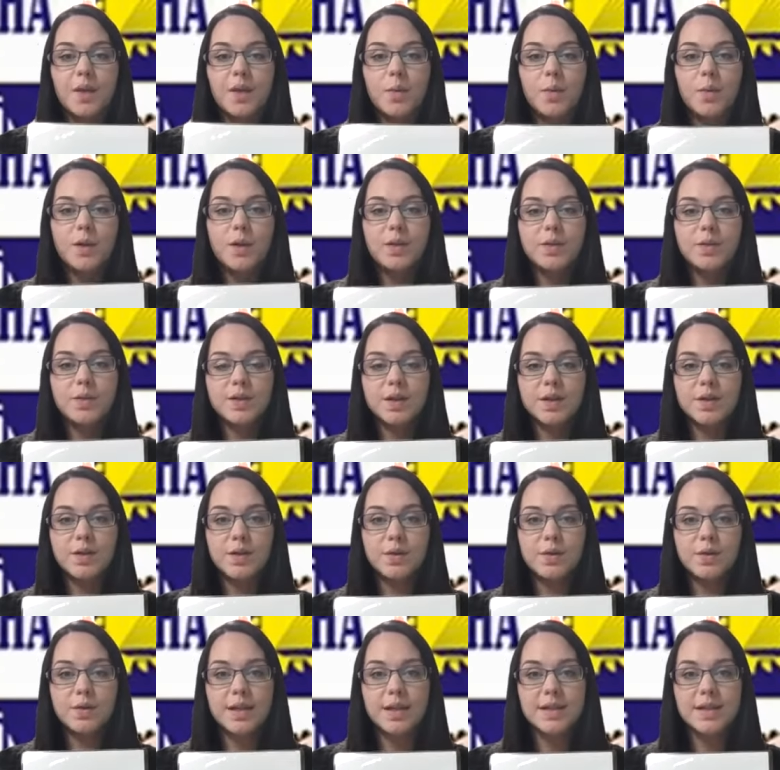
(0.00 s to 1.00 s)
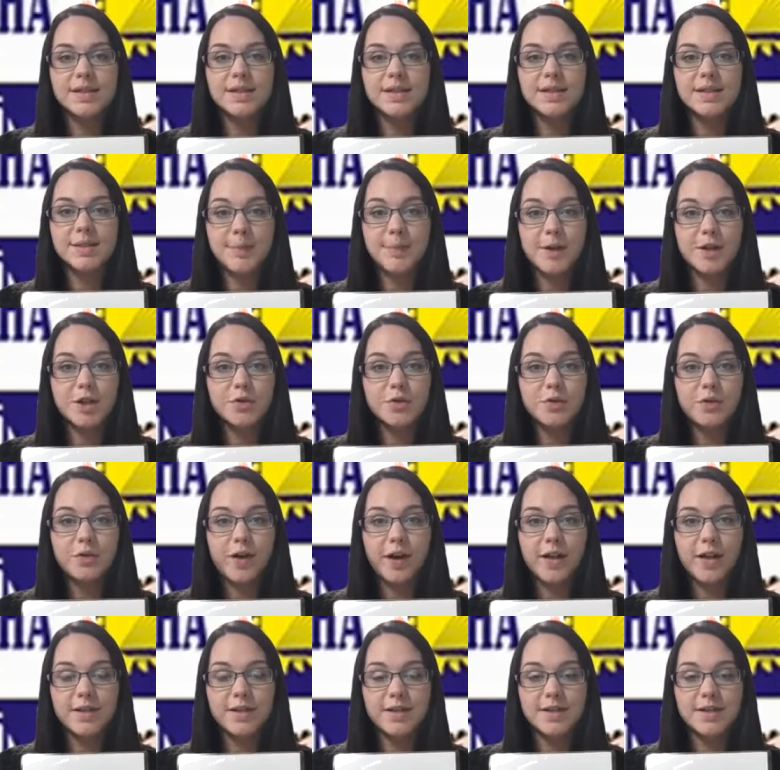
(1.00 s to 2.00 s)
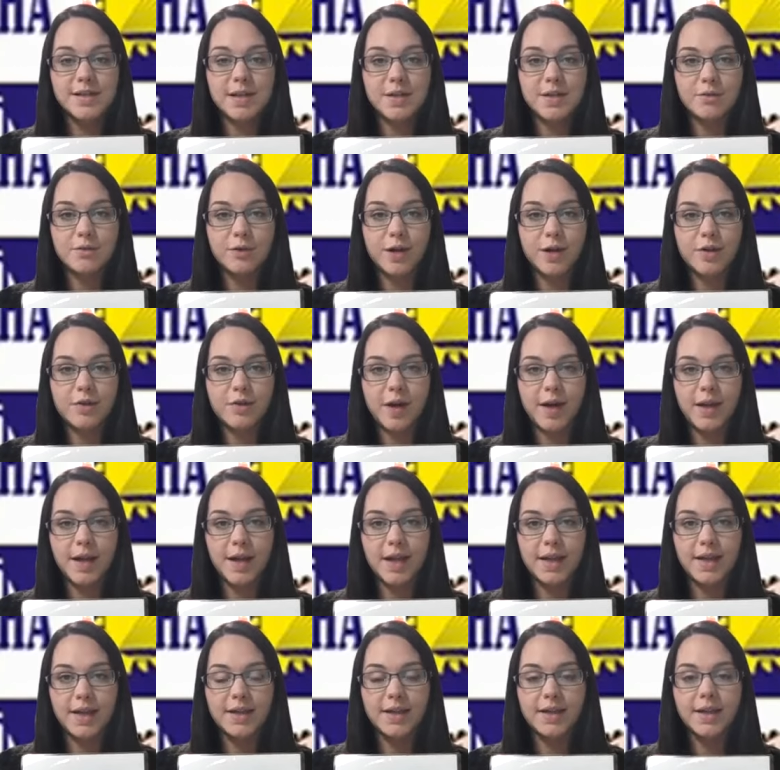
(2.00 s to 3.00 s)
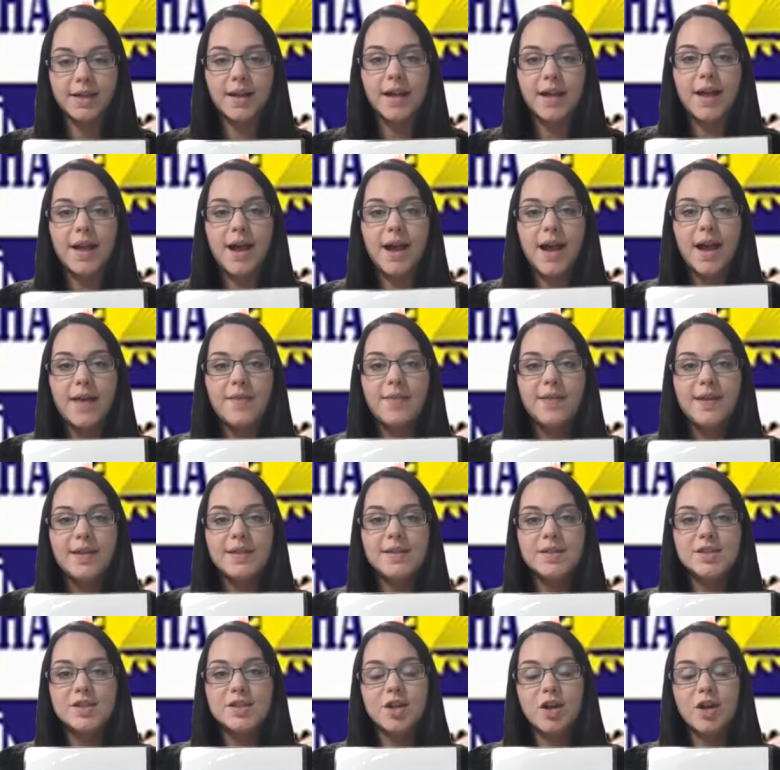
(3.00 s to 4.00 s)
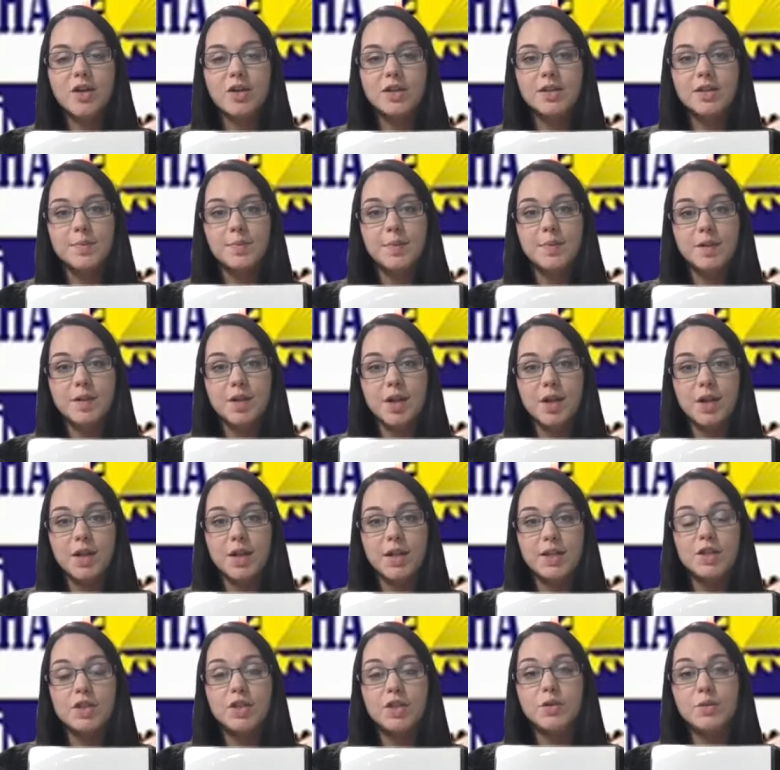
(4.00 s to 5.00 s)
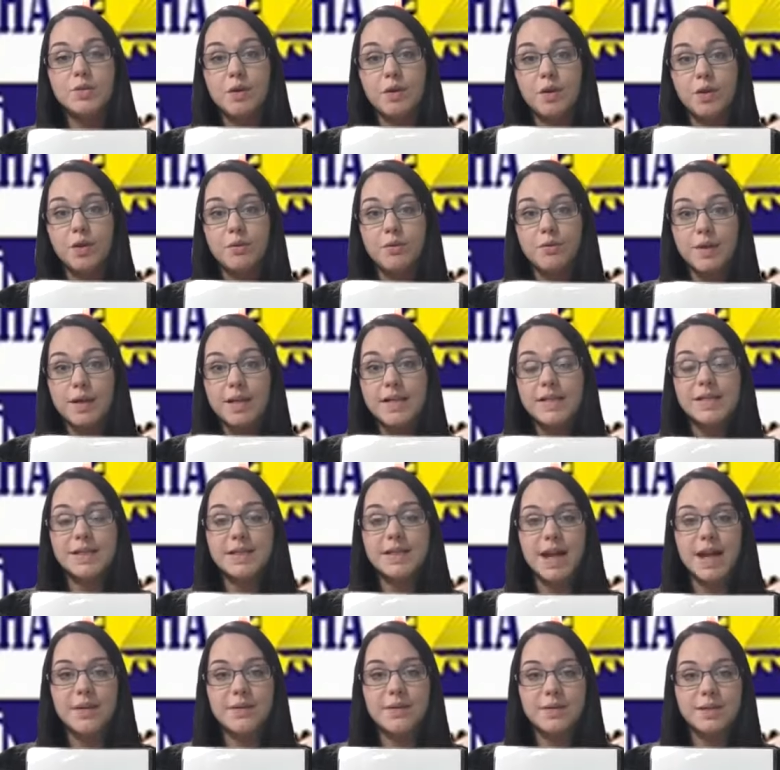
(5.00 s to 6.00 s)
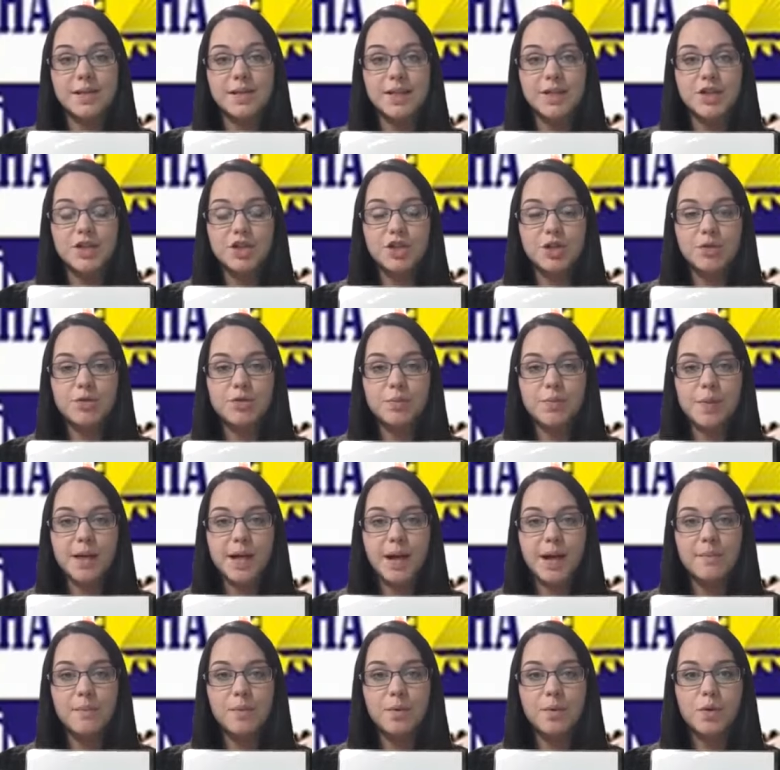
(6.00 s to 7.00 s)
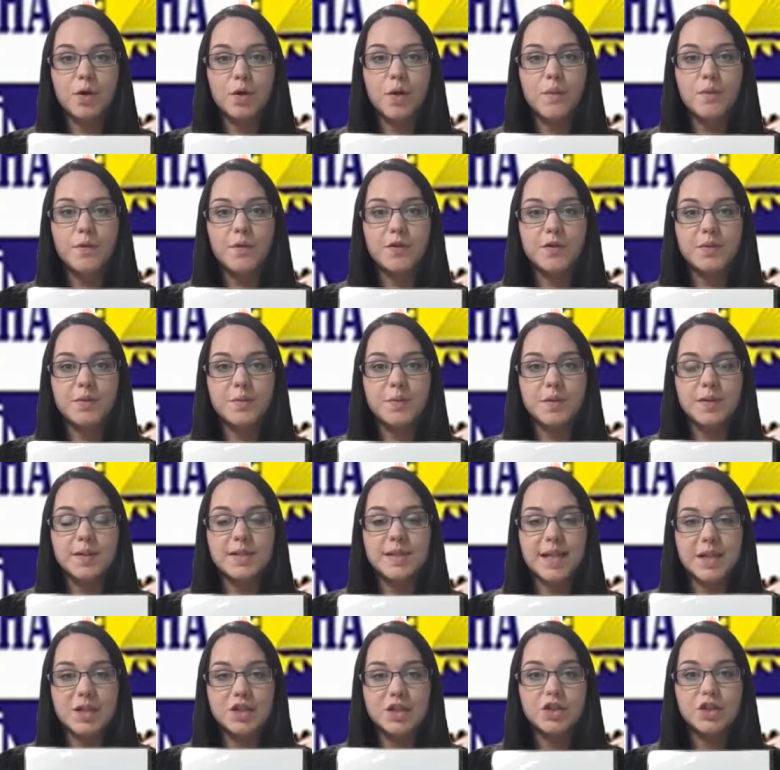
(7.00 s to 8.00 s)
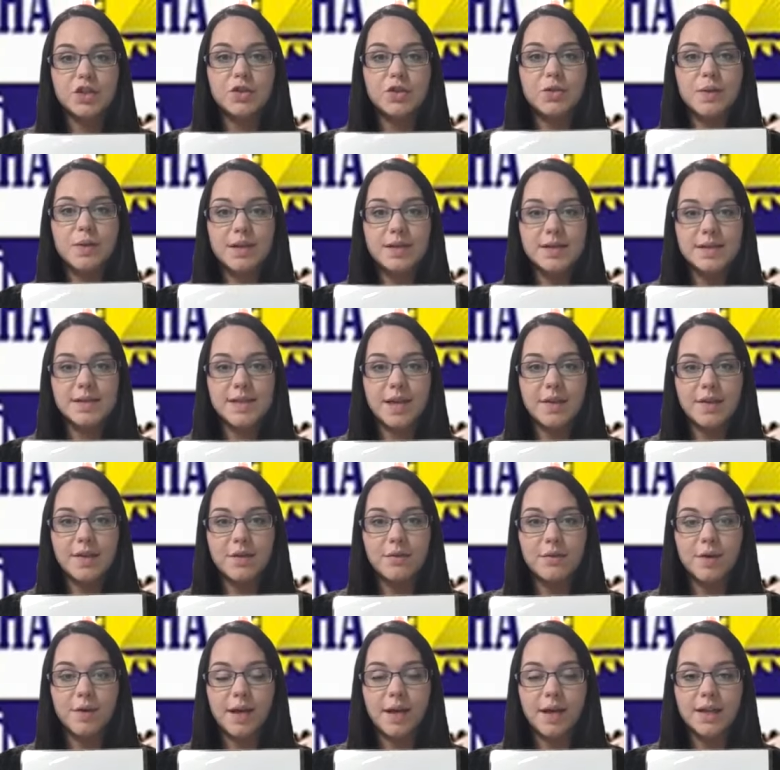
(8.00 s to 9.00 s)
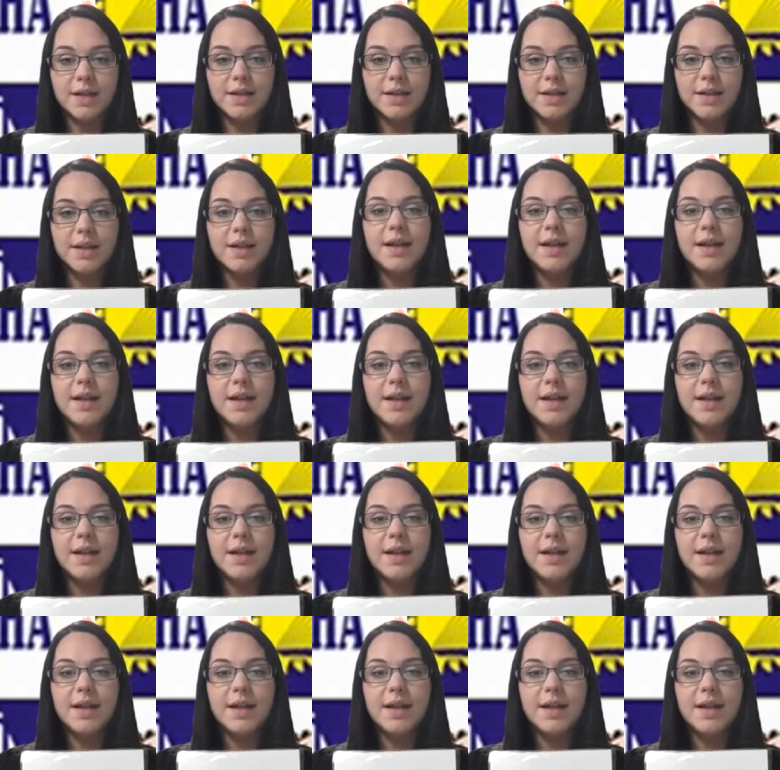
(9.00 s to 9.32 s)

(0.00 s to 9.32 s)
We also call these special friends in Read Writing, and these start to turn into 3 sounds as children become more confident with Set 2 and Set 3.